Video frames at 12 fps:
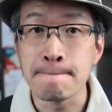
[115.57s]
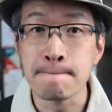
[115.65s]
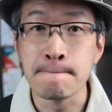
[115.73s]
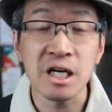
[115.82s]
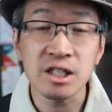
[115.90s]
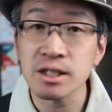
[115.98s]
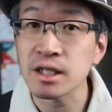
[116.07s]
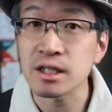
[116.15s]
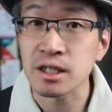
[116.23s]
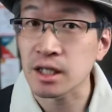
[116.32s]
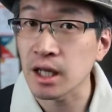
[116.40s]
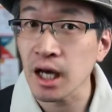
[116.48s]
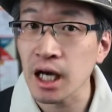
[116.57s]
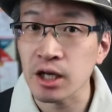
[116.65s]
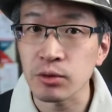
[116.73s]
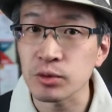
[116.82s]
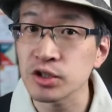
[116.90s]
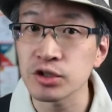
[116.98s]
much of the
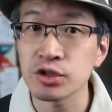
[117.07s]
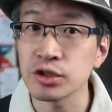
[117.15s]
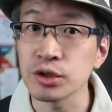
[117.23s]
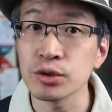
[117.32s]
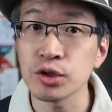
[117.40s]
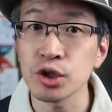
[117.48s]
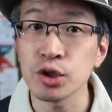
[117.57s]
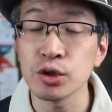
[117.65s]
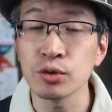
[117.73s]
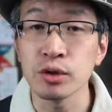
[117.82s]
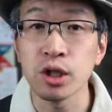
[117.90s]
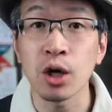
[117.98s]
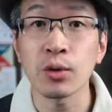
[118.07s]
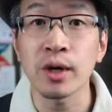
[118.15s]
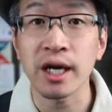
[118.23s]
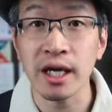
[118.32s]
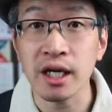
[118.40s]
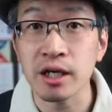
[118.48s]
decline was just due to
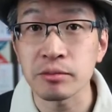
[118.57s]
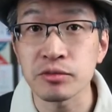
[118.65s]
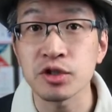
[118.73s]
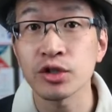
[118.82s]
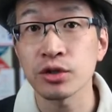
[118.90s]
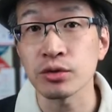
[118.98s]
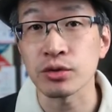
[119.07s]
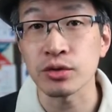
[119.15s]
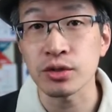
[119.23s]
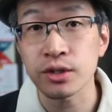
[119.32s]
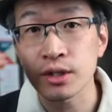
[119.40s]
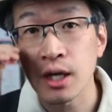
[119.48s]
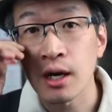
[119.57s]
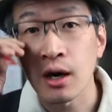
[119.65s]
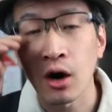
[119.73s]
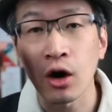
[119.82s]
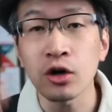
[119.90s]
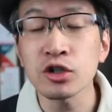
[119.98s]
lower income students
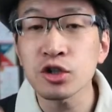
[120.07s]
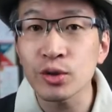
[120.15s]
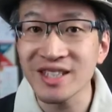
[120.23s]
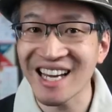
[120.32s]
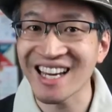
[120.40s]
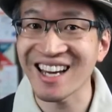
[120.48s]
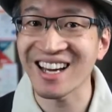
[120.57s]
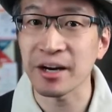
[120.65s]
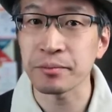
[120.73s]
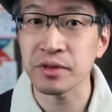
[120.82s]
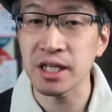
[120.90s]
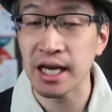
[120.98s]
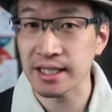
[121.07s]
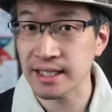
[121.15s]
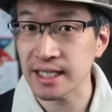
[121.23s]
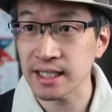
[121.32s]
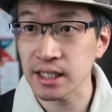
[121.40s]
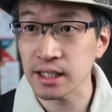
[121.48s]
also taking up the
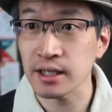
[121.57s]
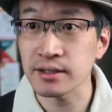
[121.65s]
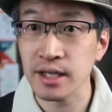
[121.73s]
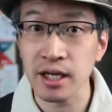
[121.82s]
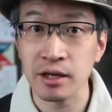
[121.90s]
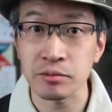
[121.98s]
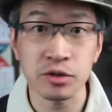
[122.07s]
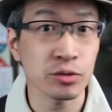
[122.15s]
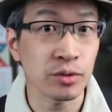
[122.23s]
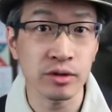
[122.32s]
SAT exams